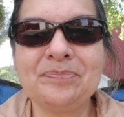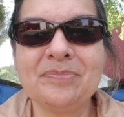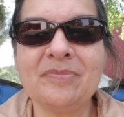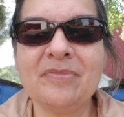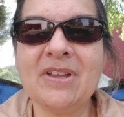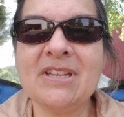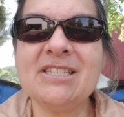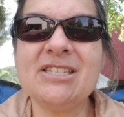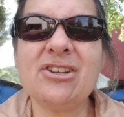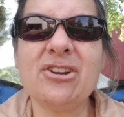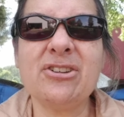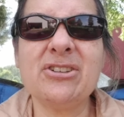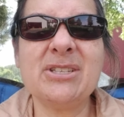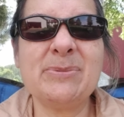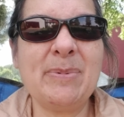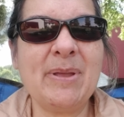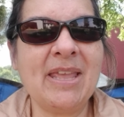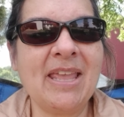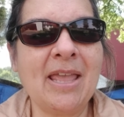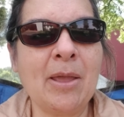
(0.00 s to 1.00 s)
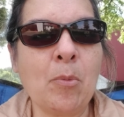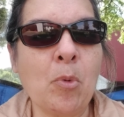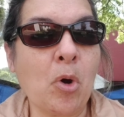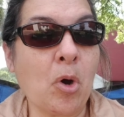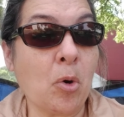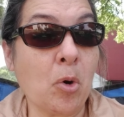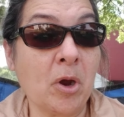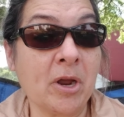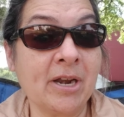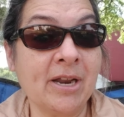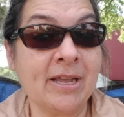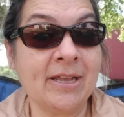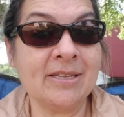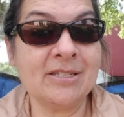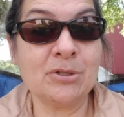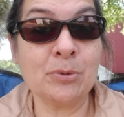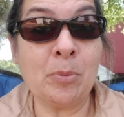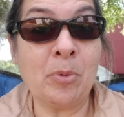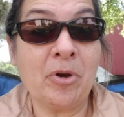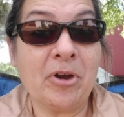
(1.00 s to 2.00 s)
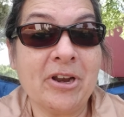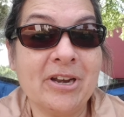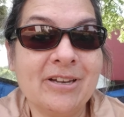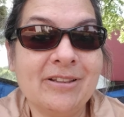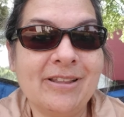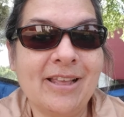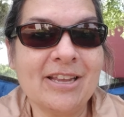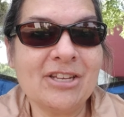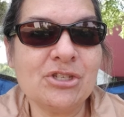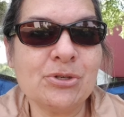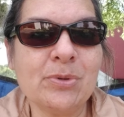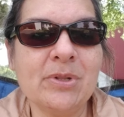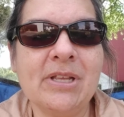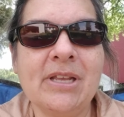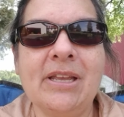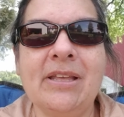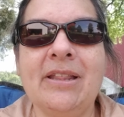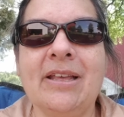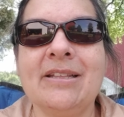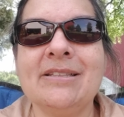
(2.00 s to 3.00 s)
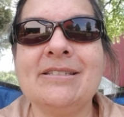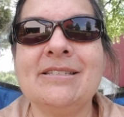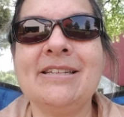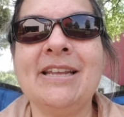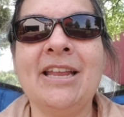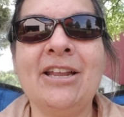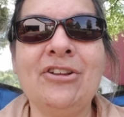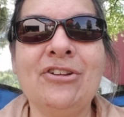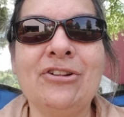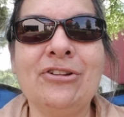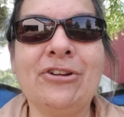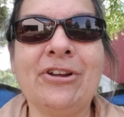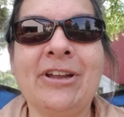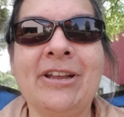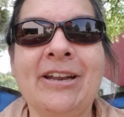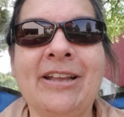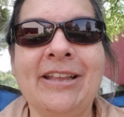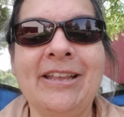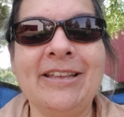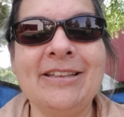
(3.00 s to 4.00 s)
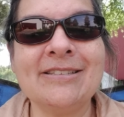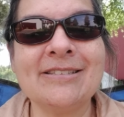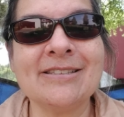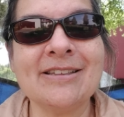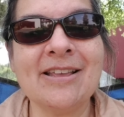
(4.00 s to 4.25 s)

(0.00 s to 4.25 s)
I start speaking more organized or more intellectually, that's Daniel or Anais.